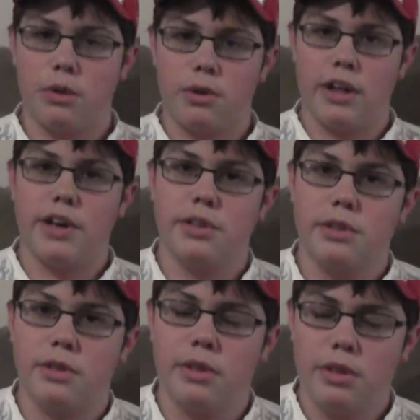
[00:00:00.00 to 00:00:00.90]
other
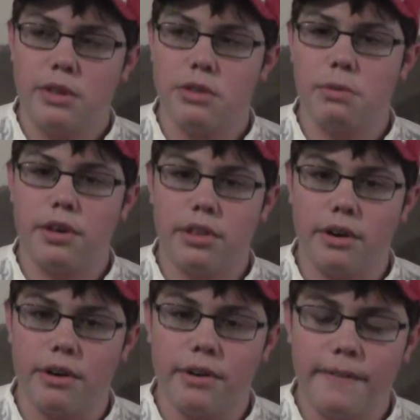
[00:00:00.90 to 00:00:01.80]
classes with
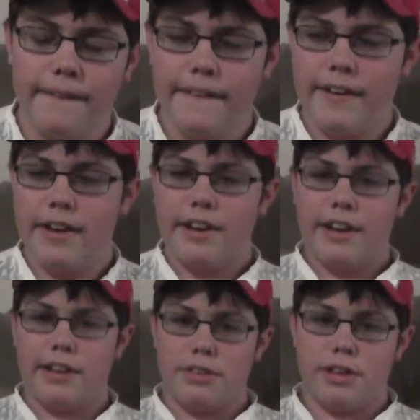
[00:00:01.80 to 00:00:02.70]
her.
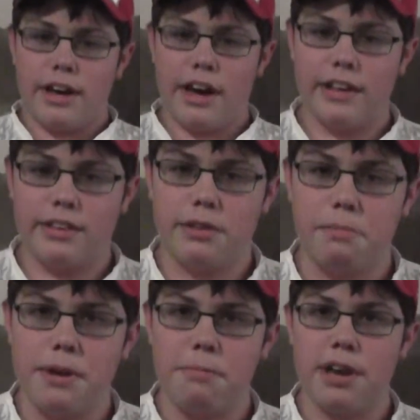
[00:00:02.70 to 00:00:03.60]
And she had to
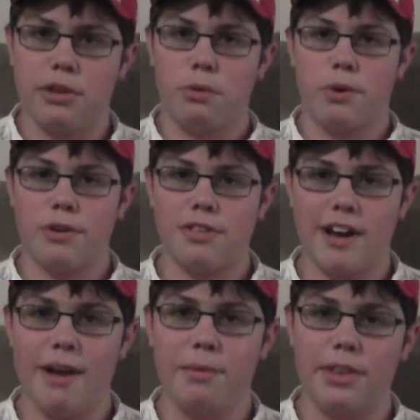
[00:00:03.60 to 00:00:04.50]
meet me at the worst
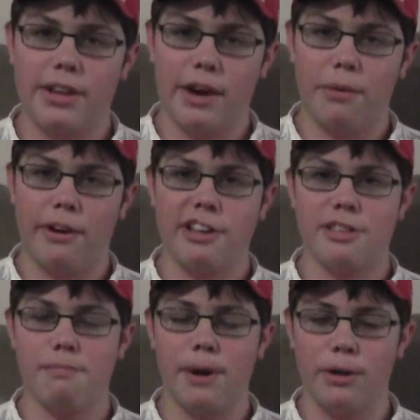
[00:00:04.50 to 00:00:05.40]
time of the day where I
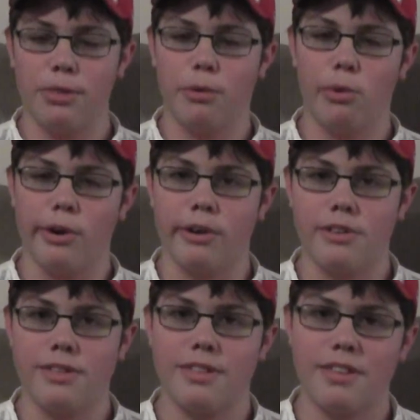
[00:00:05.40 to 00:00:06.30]
smelled the
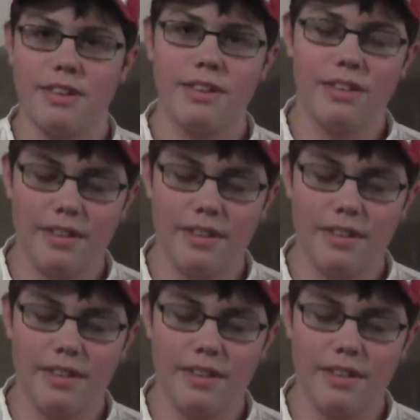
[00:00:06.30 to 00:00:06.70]
worst.